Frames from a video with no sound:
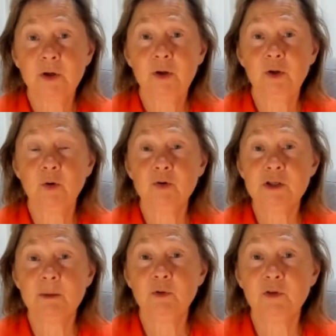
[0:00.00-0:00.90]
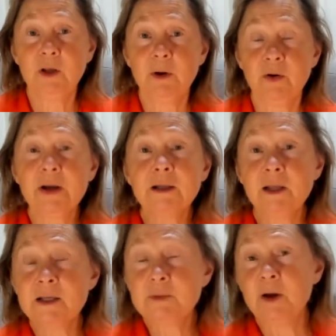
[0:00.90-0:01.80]
You know, some of them are
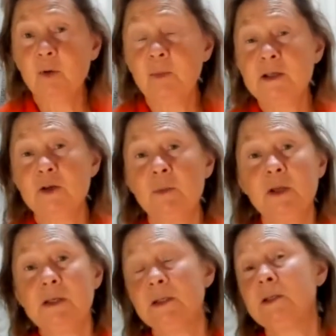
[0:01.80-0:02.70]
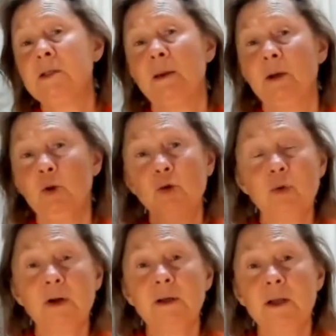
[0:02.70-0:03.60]
recognized by mainstream medicine, some are not
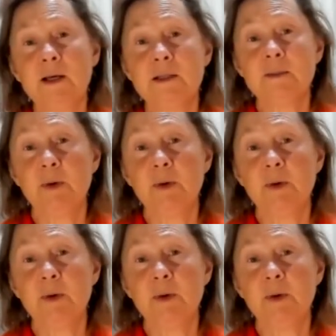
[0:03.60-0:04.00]
recognized by